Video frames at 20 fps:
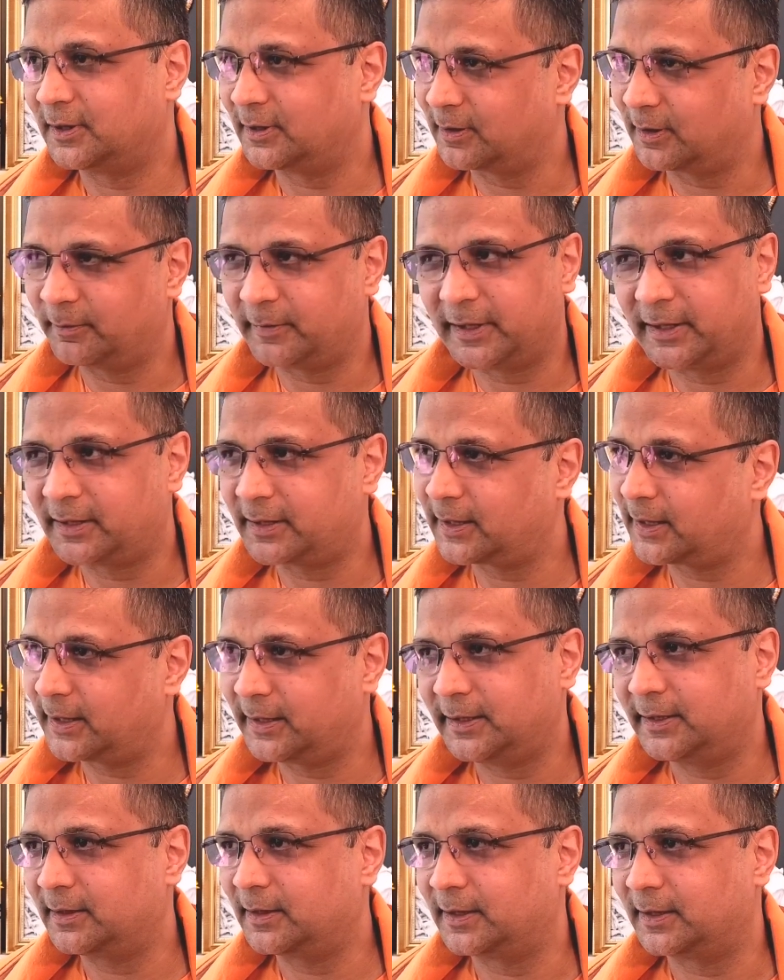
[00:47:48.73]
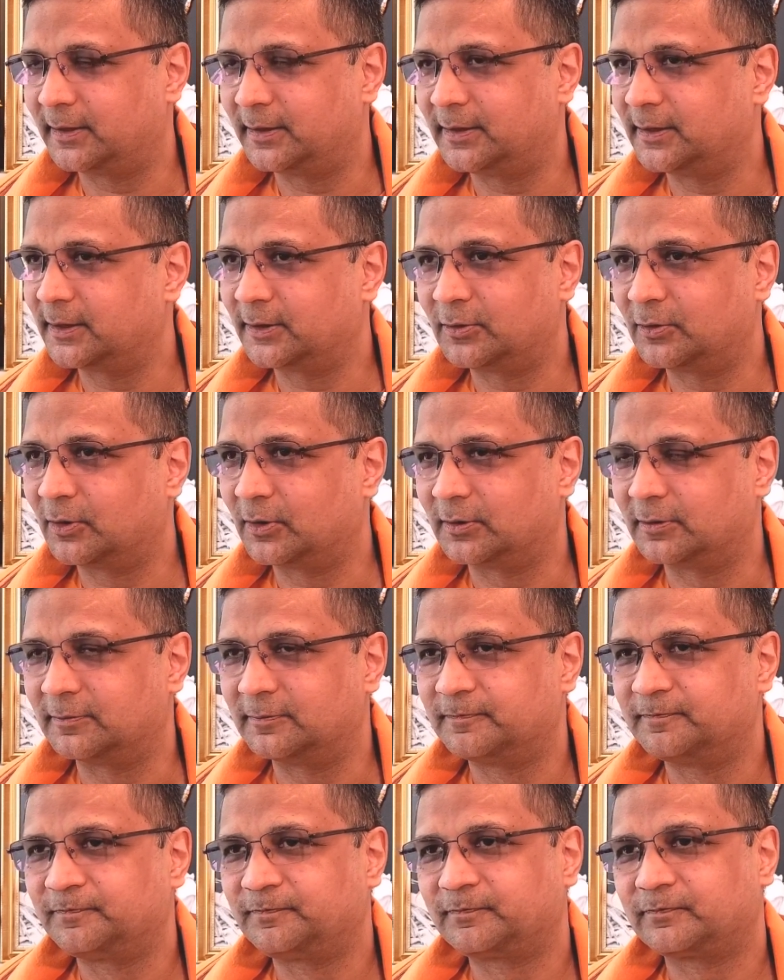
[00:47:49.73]
America and England, he had gone
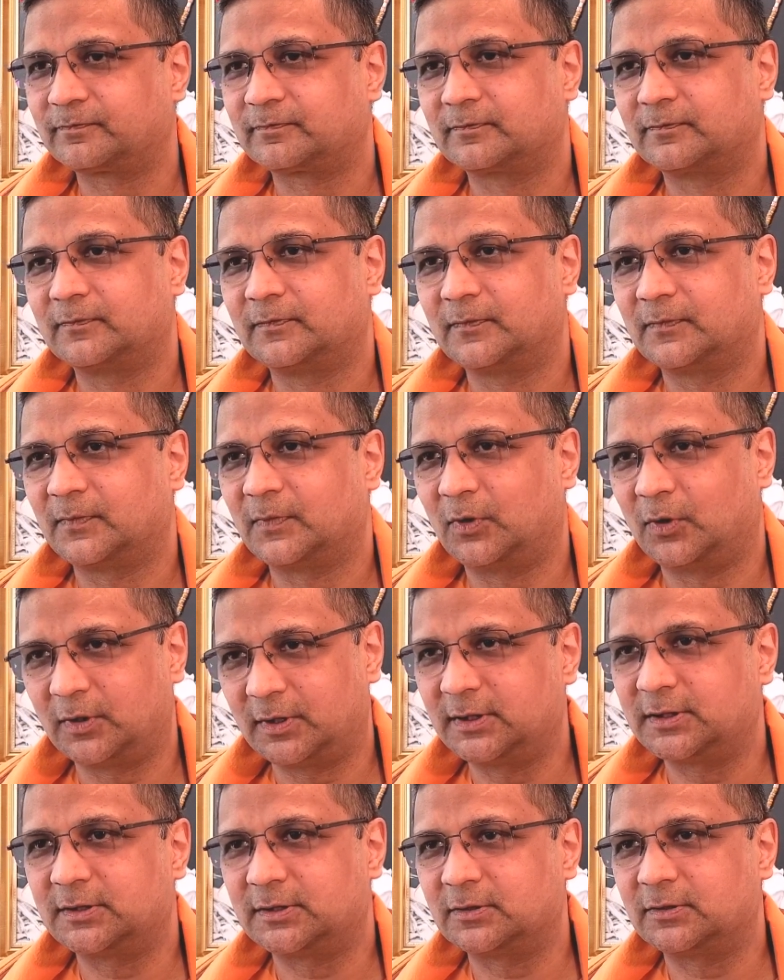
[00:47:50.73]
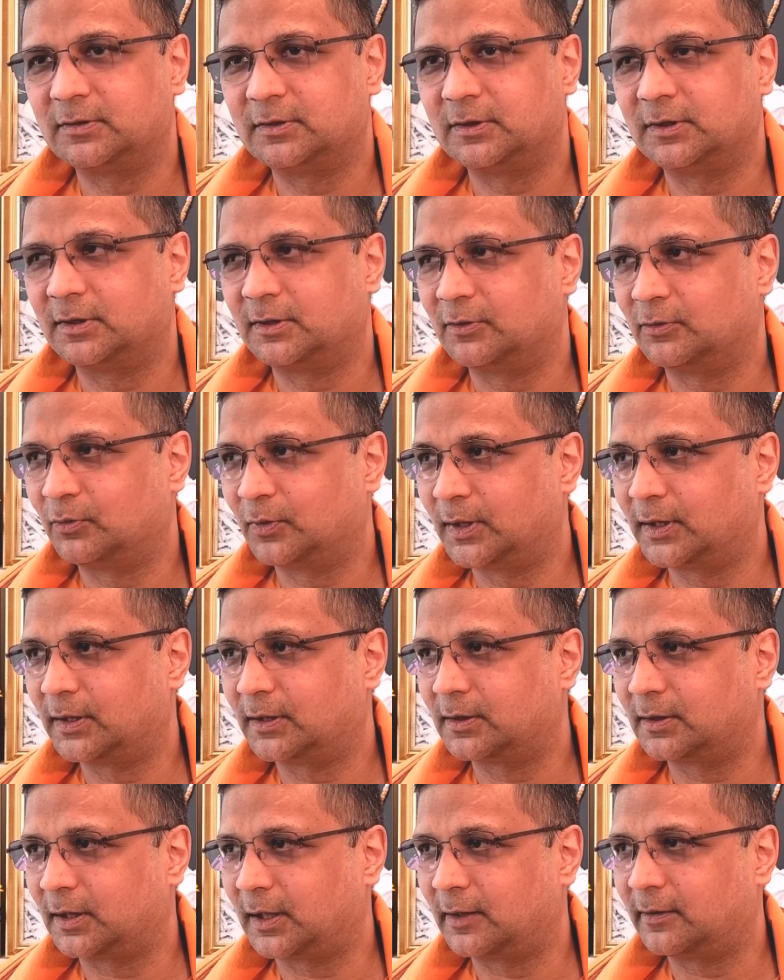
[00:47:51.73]
on his
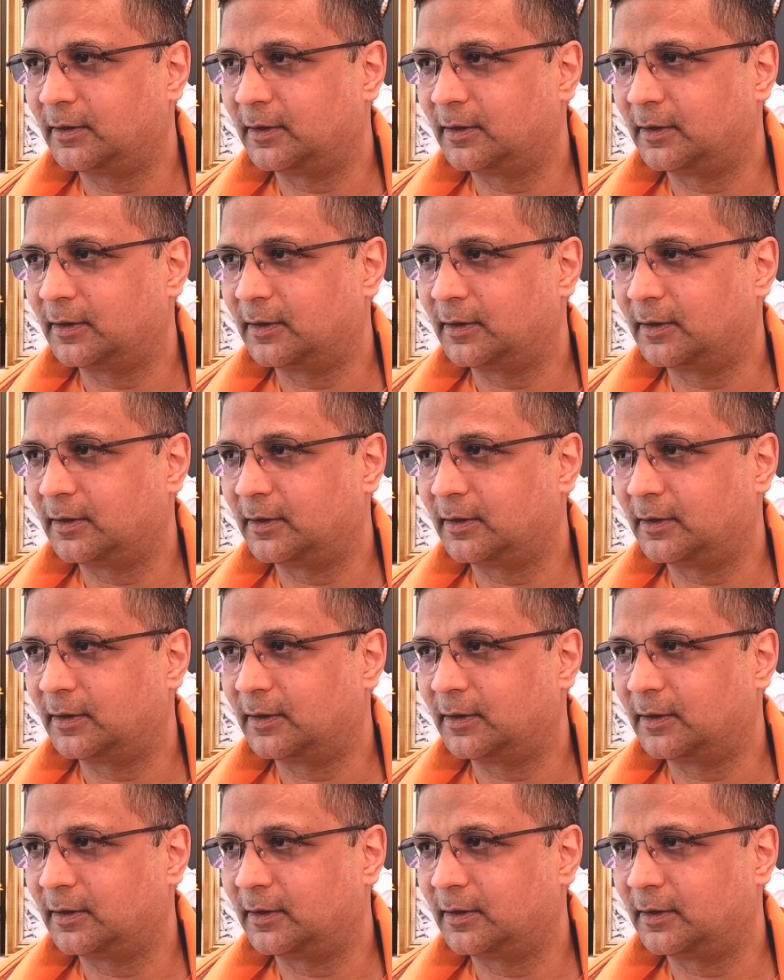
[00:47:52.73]
work,